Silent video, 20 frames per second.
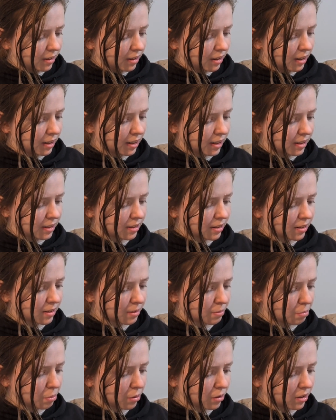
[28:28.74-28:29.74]
I guess
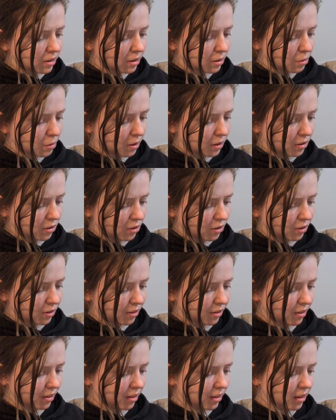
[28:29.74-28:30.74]
put this one
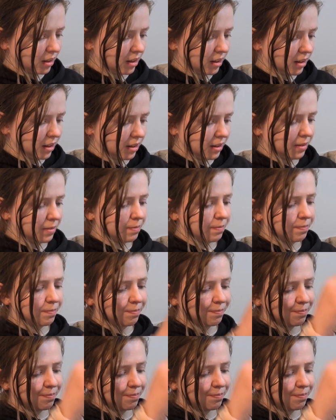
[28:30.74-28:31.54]
on the